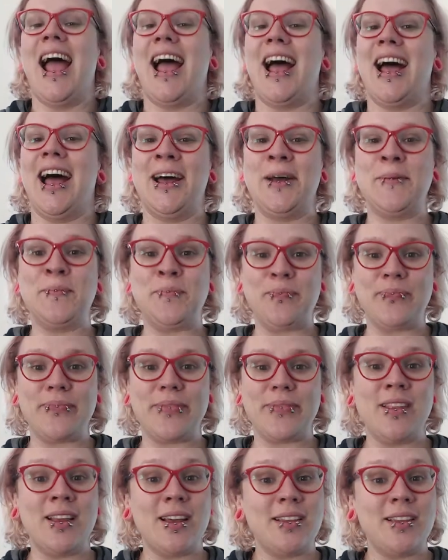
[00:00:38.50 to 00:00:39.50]

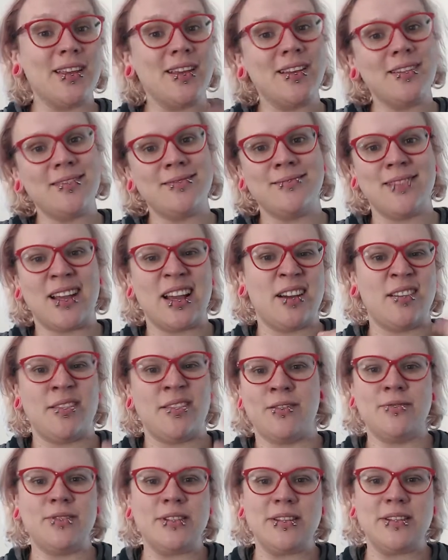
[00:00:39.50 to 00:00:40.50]
Nothing out of
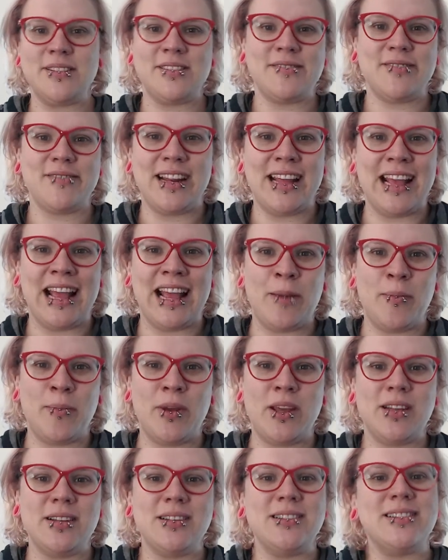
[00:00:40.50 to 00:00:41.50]
the ordinary has really
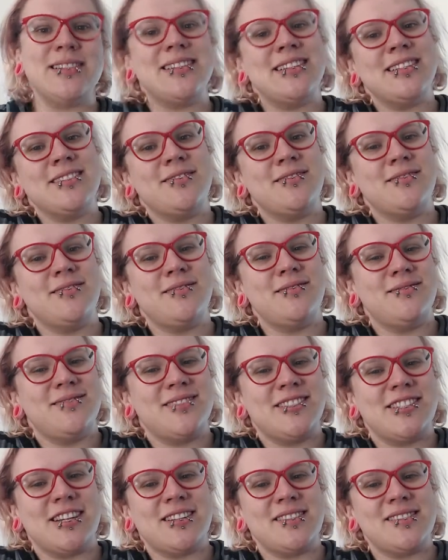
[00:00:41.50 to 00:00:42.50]
happened. Still
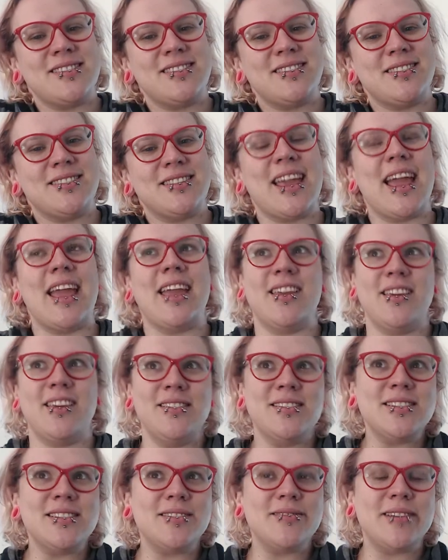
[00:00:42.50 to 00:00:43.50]
just getting
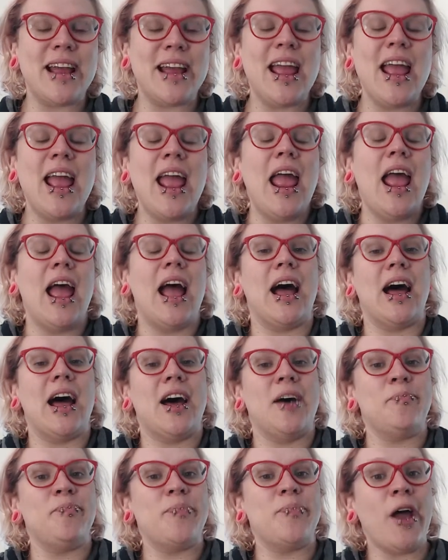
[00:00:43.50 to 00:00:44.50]
used to it.
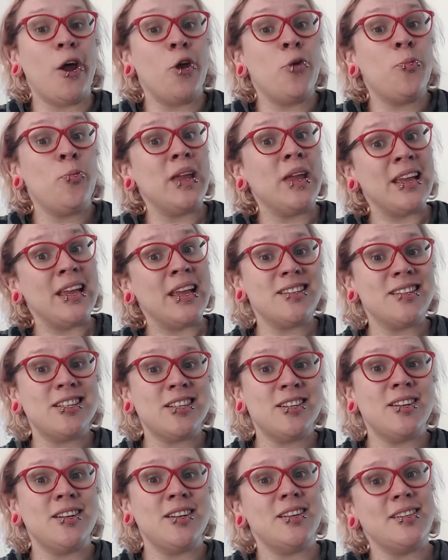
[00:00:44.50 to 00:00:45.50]
Hoping
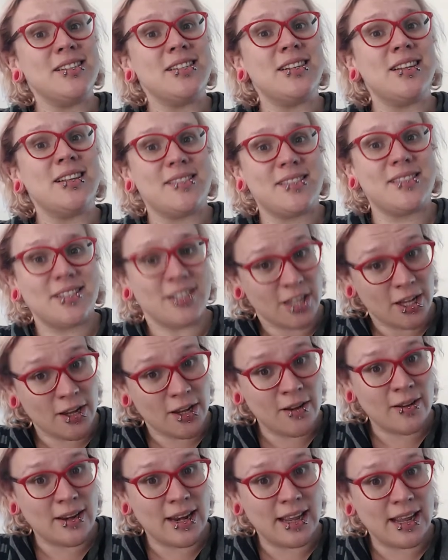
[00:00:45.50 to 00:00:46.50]
to lose another
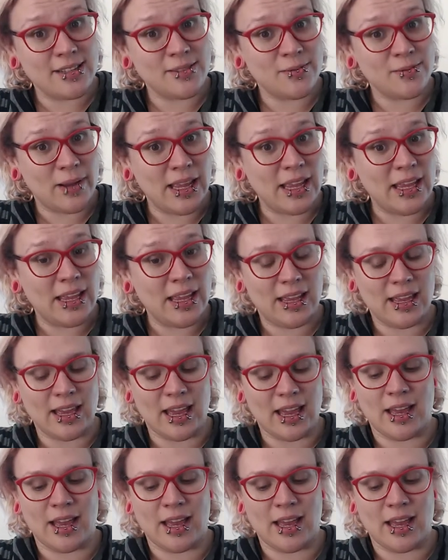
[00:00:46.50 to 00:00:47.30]
stone next week.